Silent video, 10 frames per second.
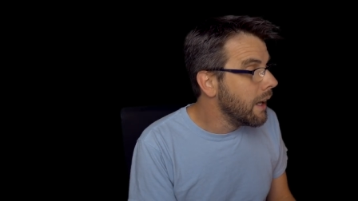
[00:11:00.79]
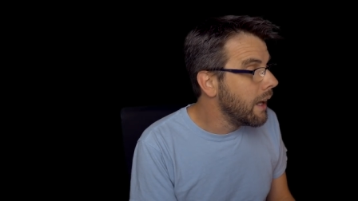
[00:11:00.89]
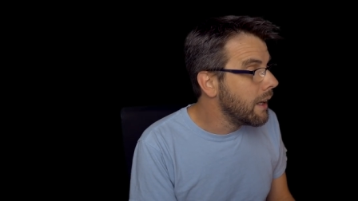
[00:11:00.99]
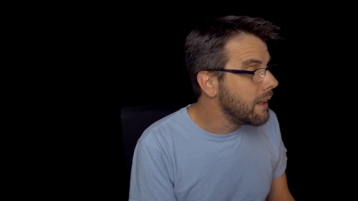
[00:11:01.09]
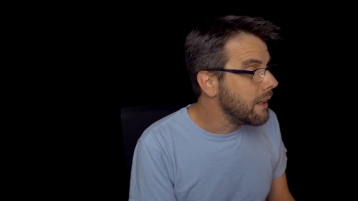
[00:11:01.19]

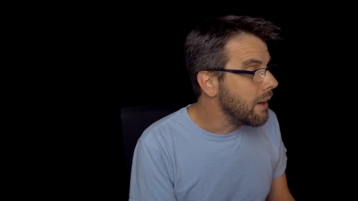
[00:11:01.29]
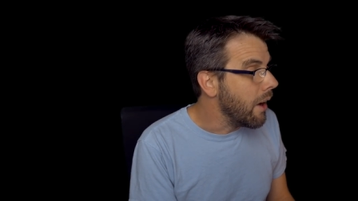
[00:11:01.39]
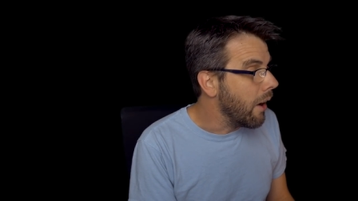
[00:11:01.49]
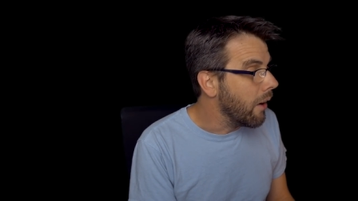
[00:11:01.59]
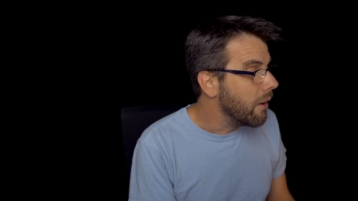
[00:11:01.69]
Andy,
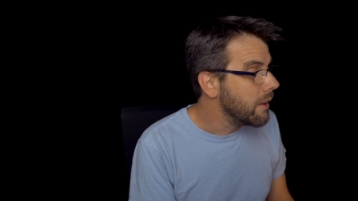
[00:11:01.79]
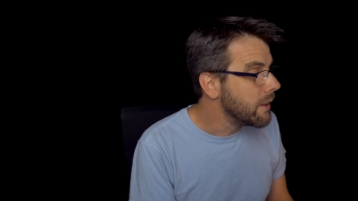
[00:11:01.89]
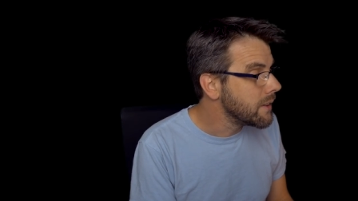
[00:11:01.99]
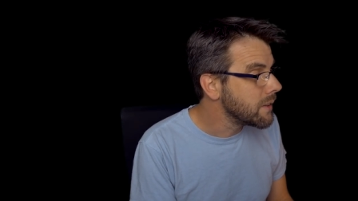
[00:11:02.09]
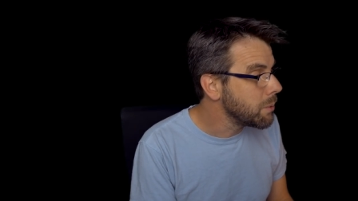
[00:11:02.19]
Ngo.
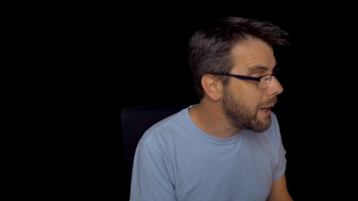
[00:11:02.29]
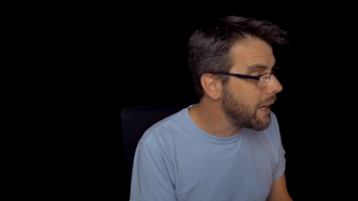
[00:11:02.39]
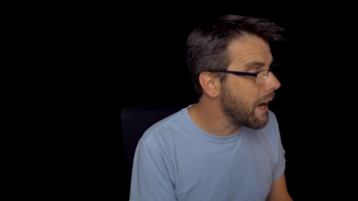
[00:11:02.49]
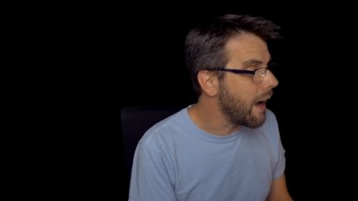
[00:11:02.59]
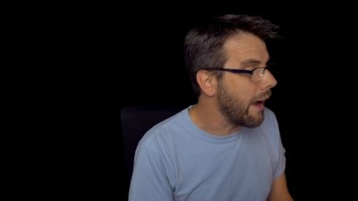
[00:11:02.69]

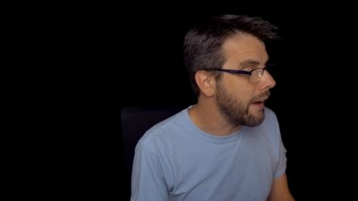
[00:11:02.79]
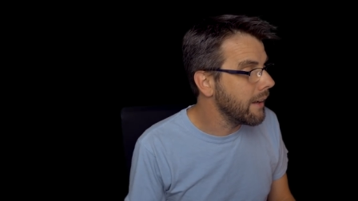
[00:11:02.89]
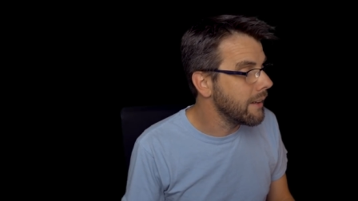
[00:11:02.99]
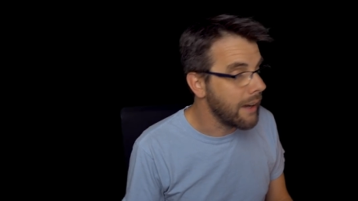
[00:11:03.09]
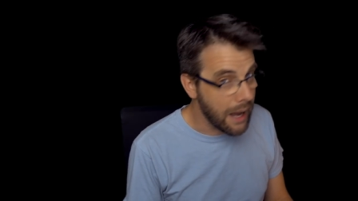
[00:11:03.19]
Sweet guy.
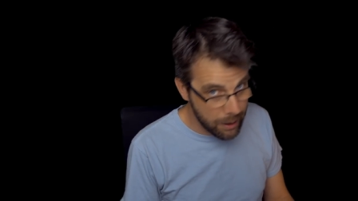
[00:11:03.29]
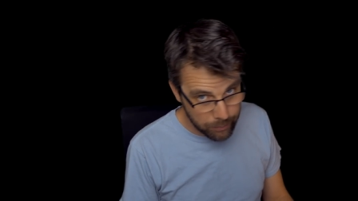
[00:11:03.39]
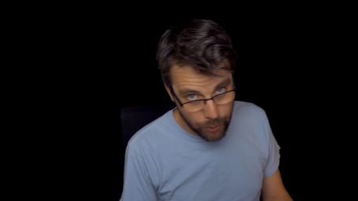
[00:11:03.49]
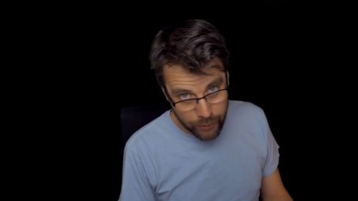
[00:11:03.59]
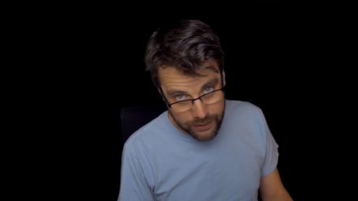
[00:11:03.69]

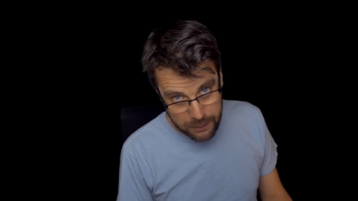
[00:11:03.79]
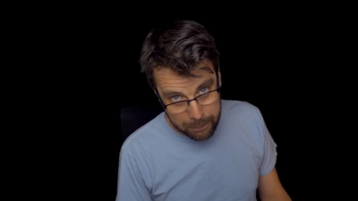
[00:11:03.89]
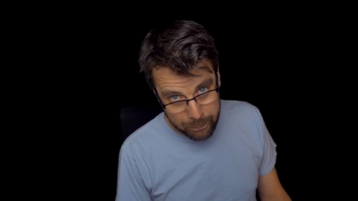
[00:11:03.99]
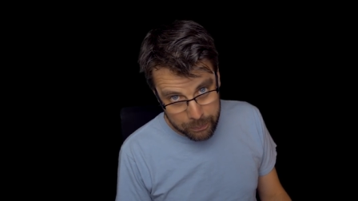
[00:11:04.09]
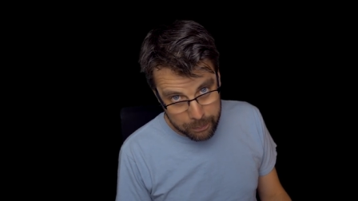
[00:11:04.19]
I'm going to